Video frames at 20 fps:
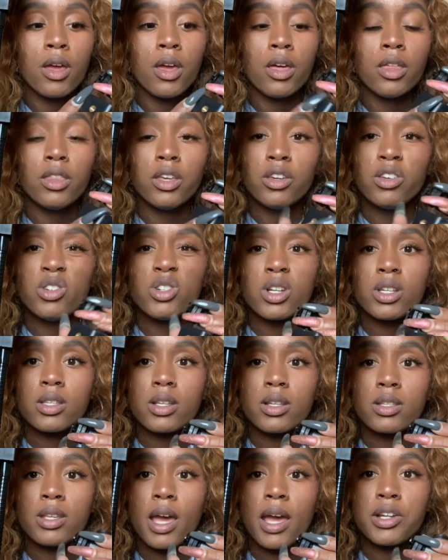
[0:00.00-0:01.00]
and then you just
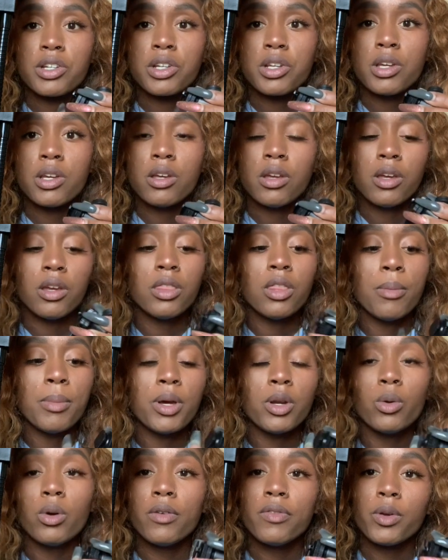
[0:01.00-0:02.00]
attach it in the
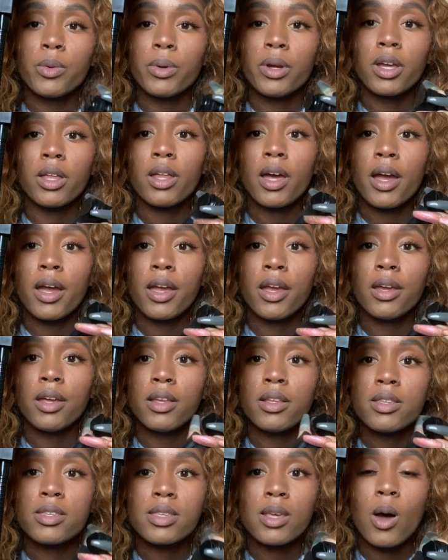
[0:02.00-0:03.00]
middle of the ring light.
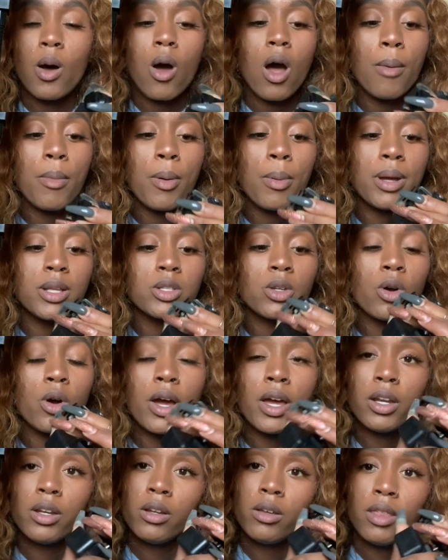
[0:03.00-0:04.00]
So I'm about to go
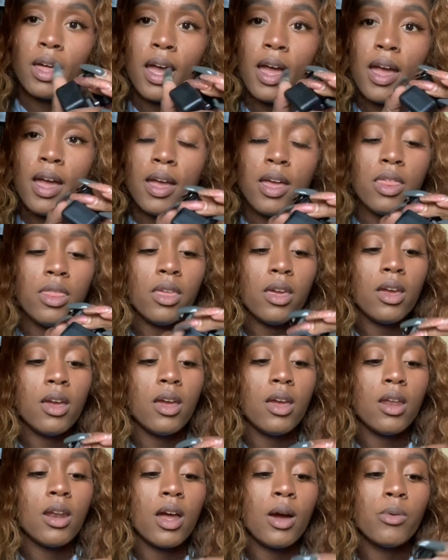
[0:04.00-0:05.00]
ahead and do that, and
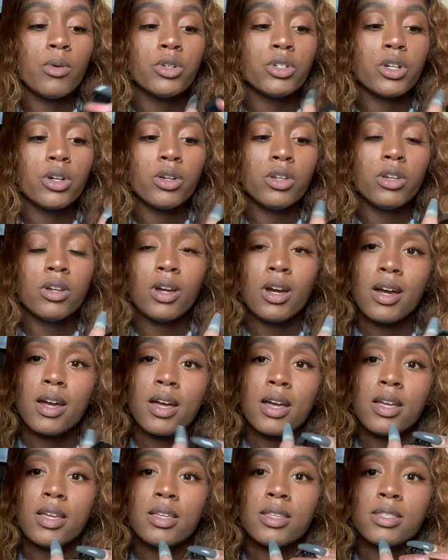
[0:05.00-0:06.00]
then I will show you
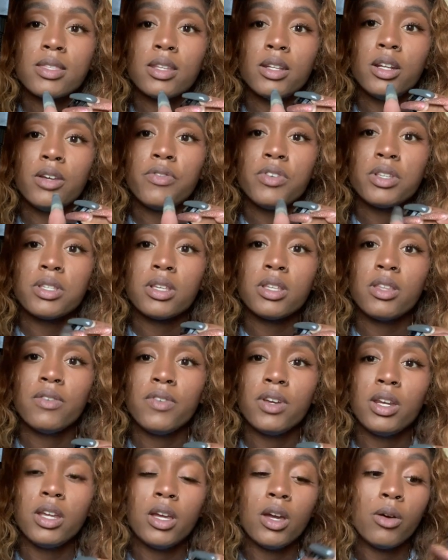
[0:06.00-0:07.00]
guys the difference in the
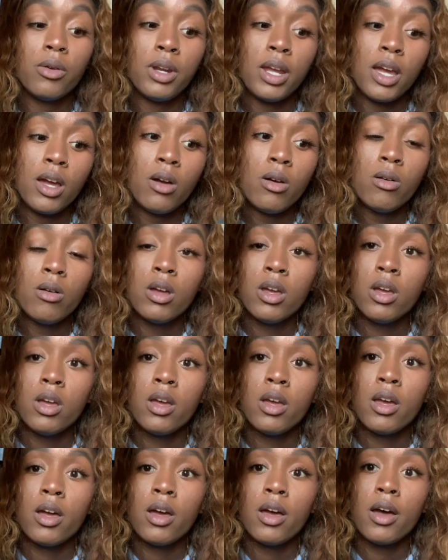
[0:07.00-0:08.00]
video now
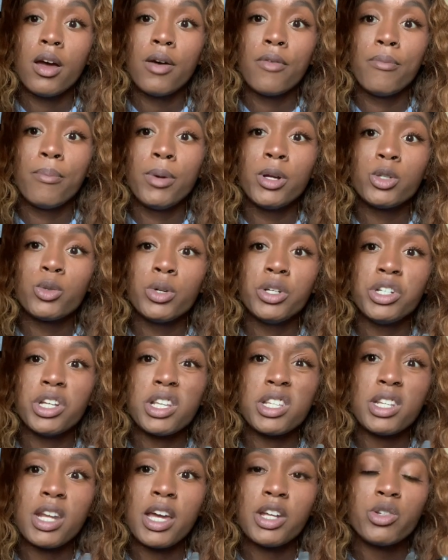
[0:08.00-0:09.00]
between
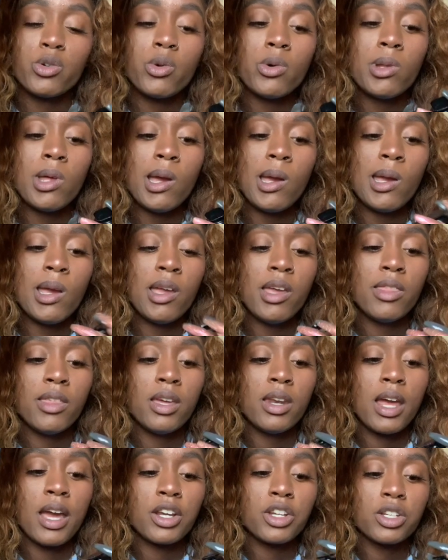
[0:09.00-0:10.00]
just natural light and
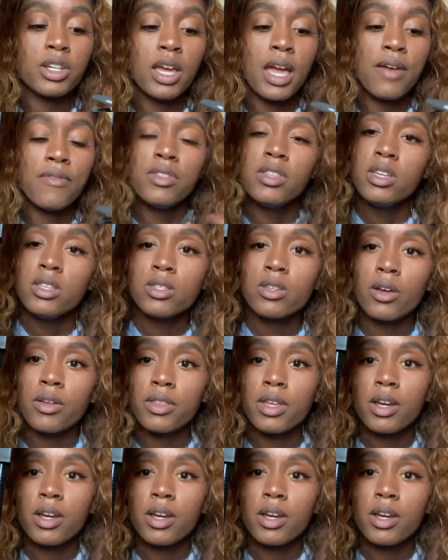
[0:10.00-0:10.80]
then actually having this on